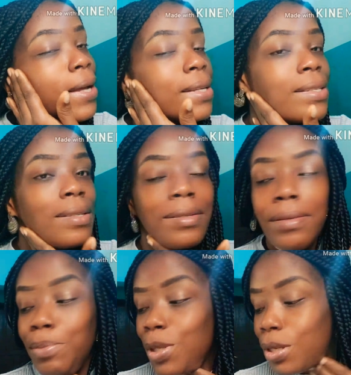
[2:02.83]
So
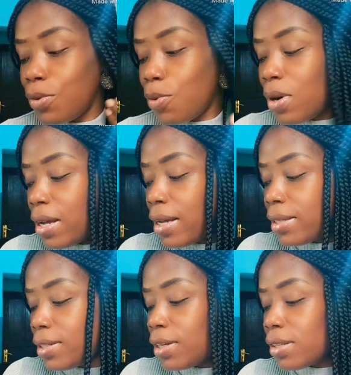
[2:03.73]
I'm gonna go ahead
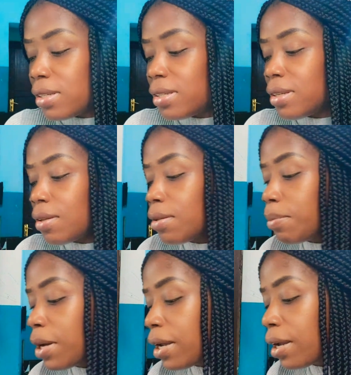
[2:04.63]
to conceal
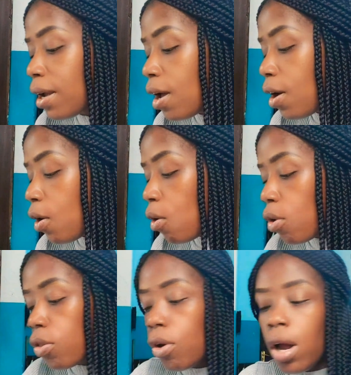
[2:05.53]
my
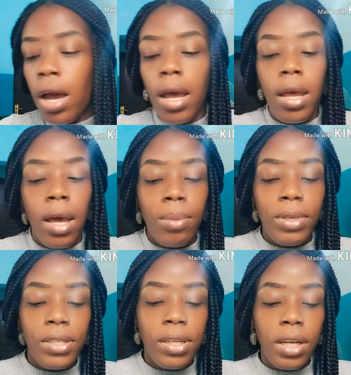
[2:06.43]
under eye. I'm
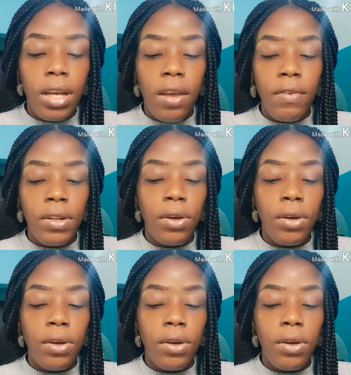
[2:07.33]
using Kevin.